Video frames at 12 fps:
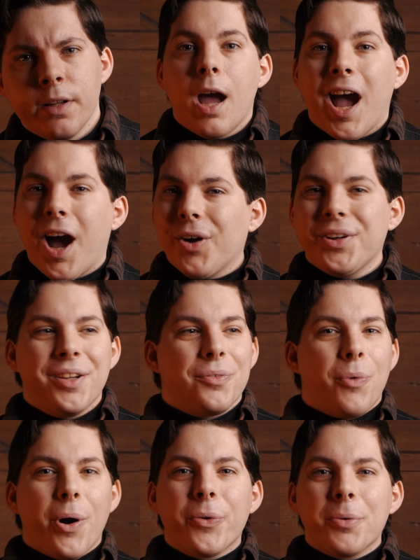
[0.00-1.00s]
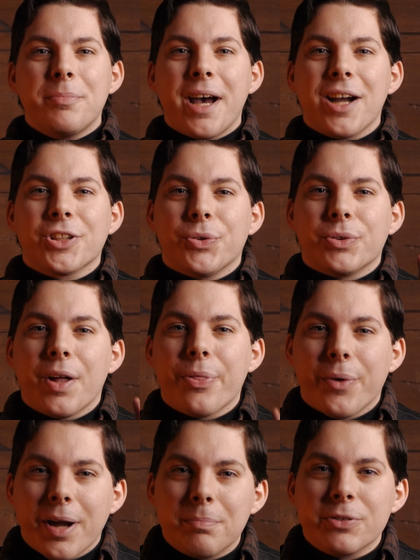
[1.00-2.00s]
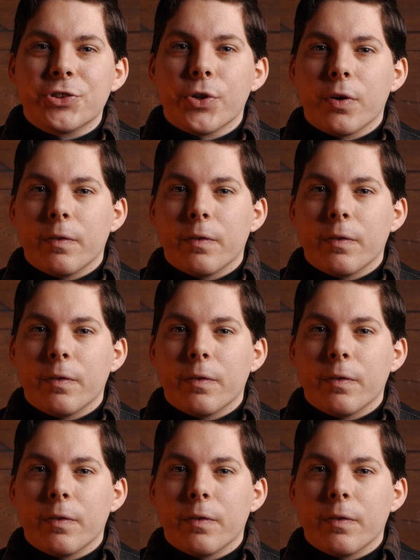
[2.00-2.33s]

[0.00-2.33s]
Howdy and welcome back to another episode